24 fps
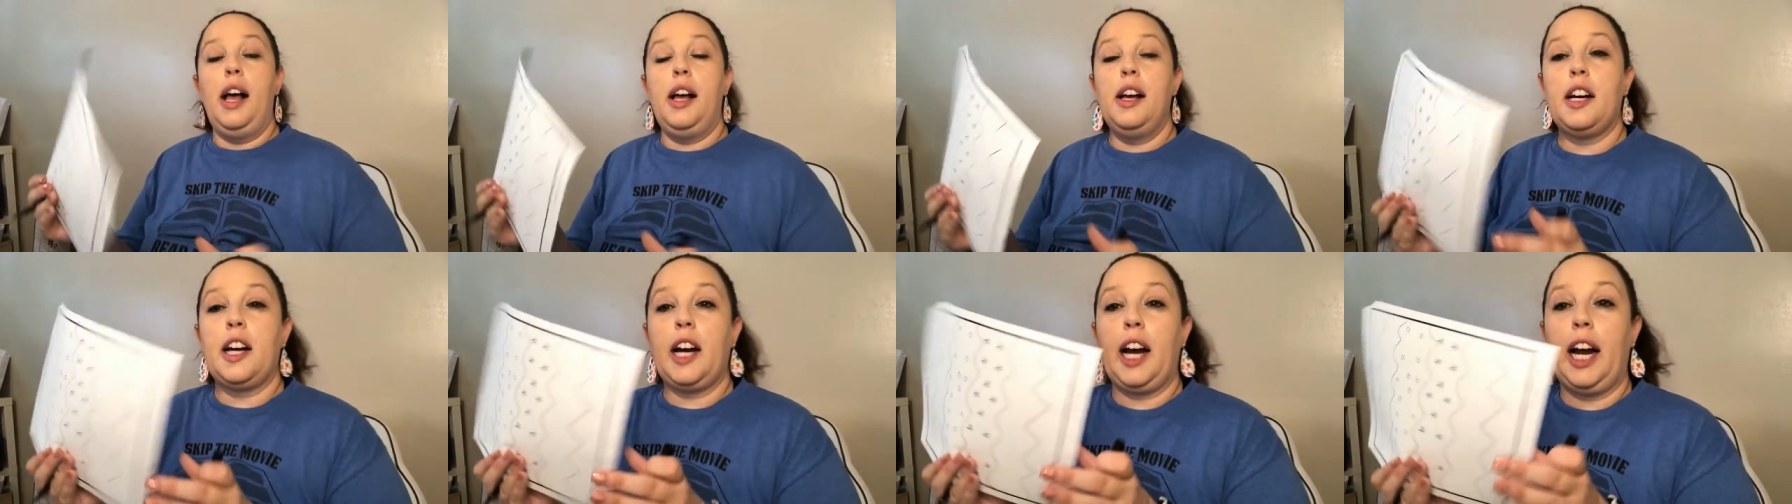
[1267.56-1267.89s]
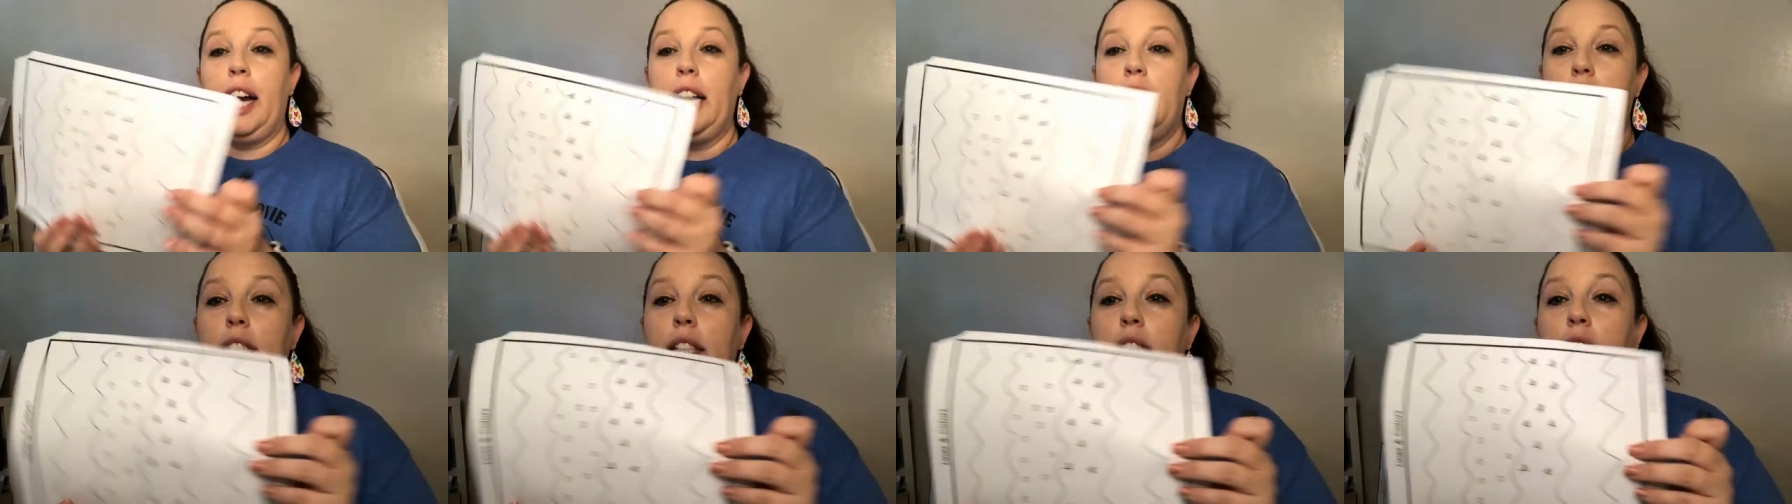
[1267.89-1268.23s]
All
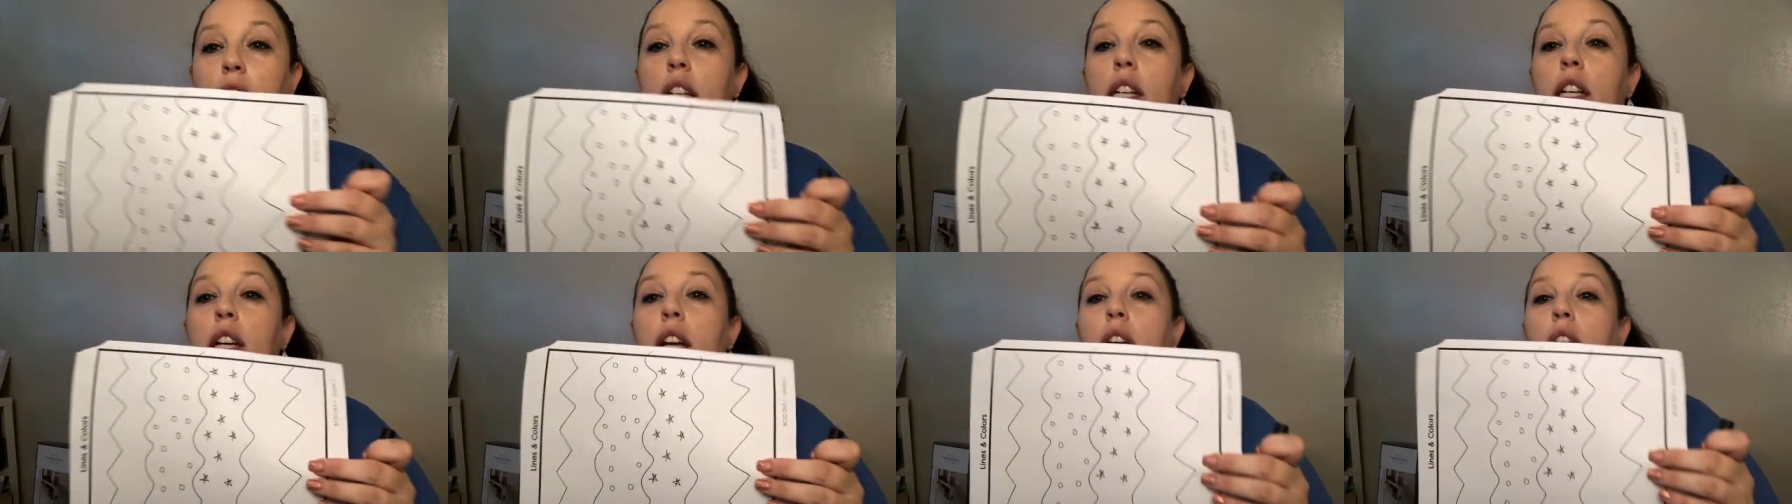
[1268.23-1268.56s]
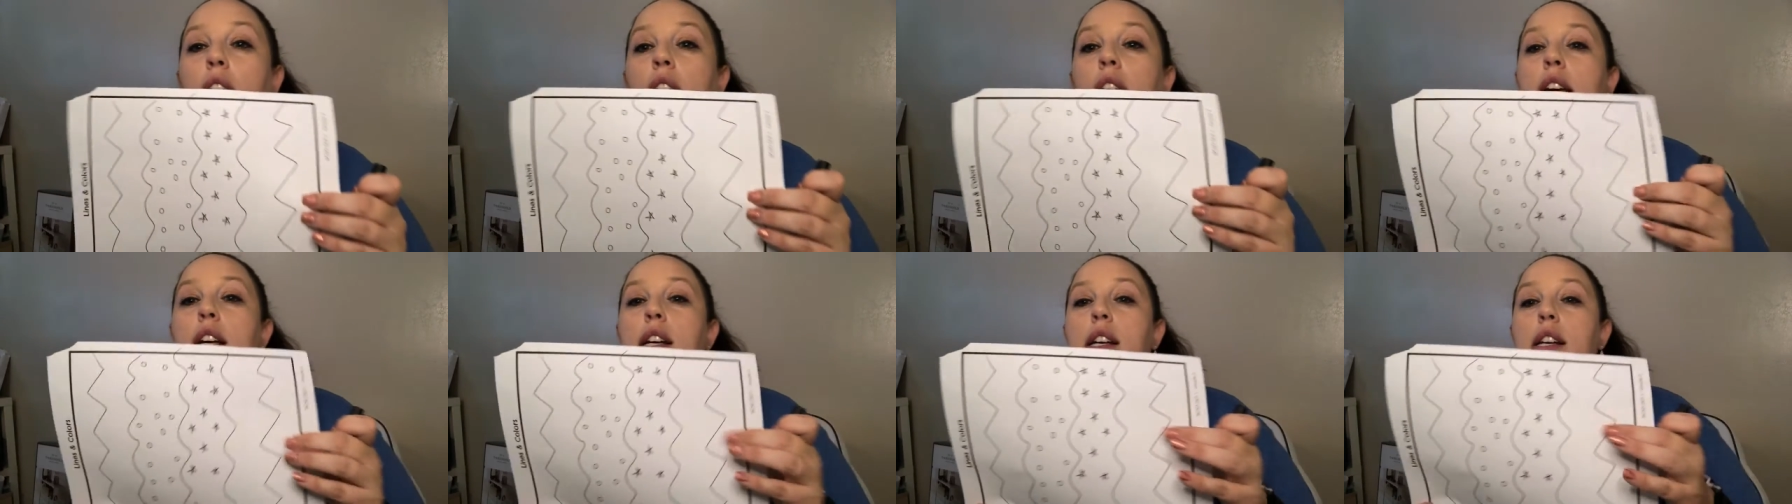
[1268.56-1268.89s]
right.
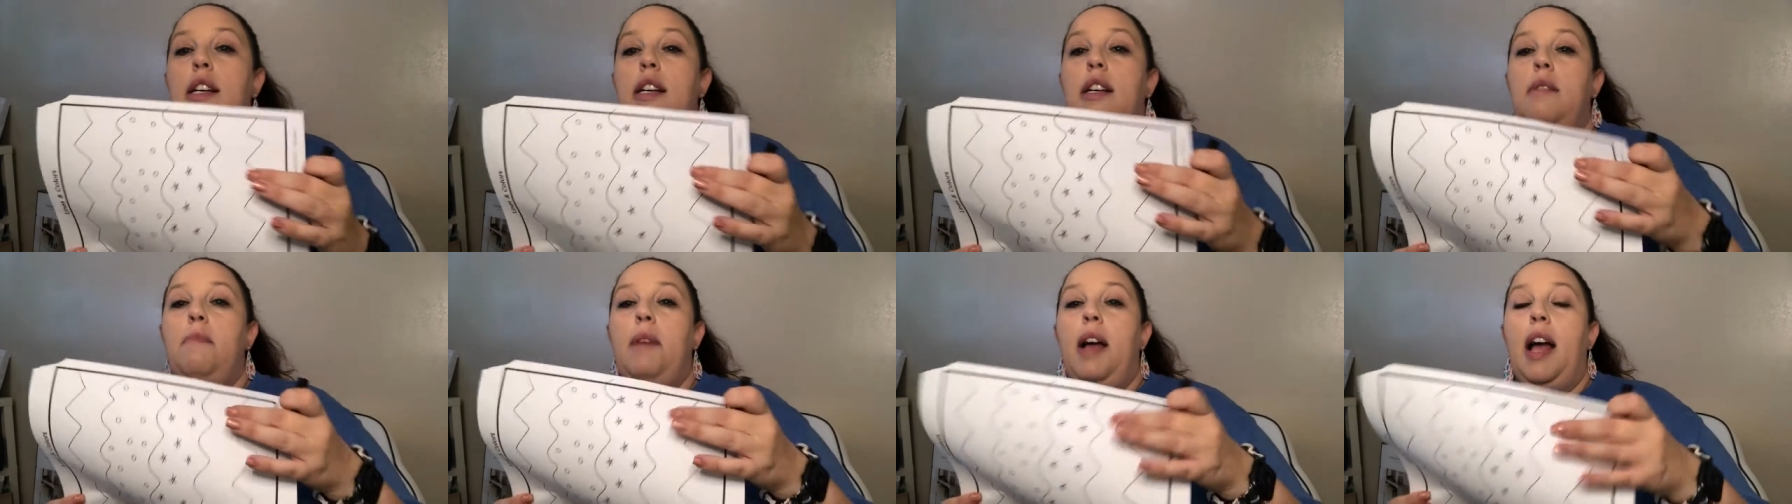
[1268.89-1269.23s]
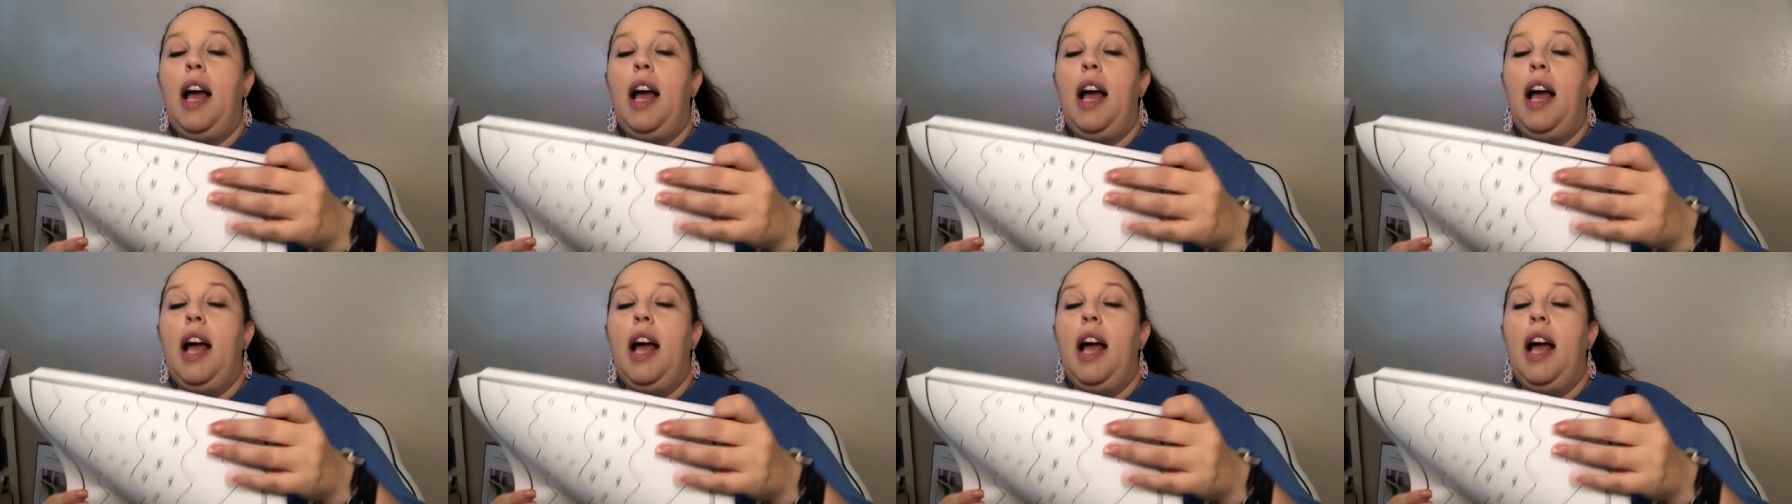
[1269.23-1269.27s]
Um,